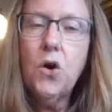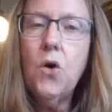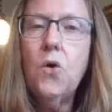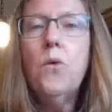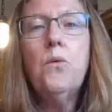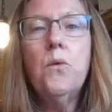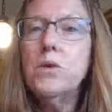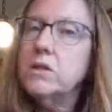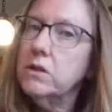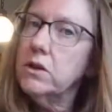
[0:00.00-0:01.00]
So
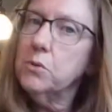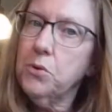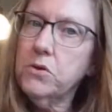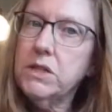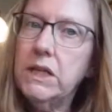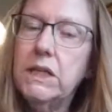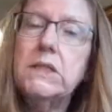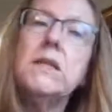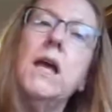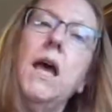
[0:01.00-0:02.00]
we still need our
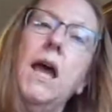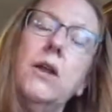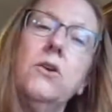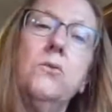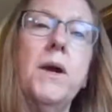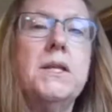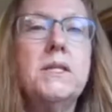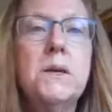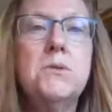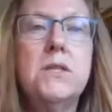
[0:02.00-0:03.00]
proteins, and a good way
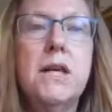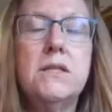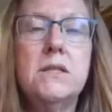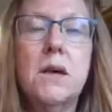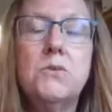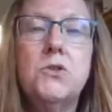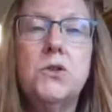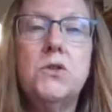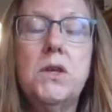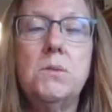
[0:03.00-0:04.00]
to substitute
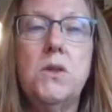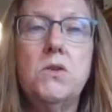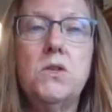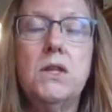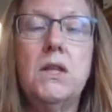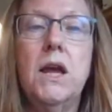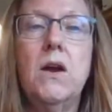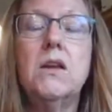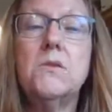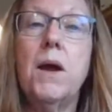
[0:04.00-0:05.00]
substitute some of those in
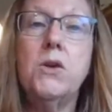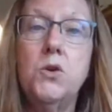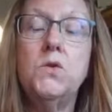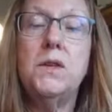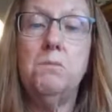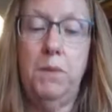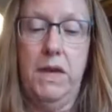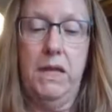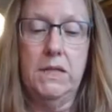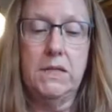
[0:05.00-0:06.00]
there is by using
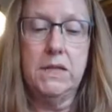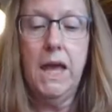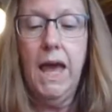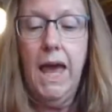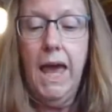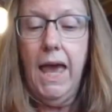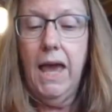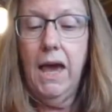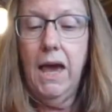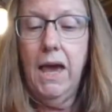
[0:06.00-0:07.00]
beans.
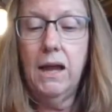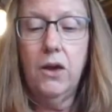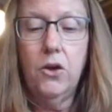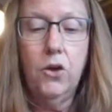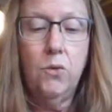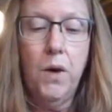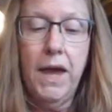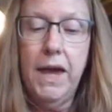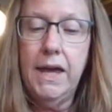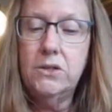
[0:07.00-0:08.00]
And a good
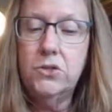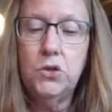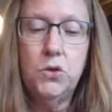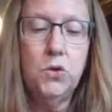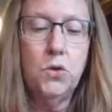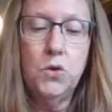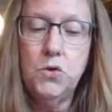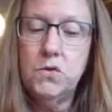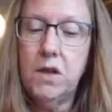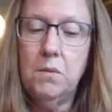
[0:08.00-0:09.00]
way to
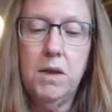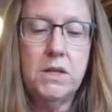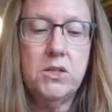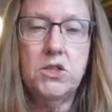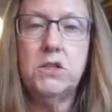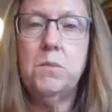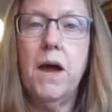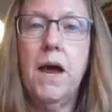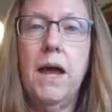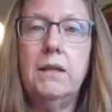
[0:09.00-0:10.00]
use them is just
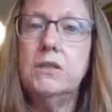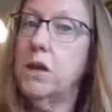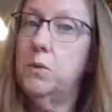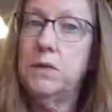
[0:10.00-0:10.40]
by just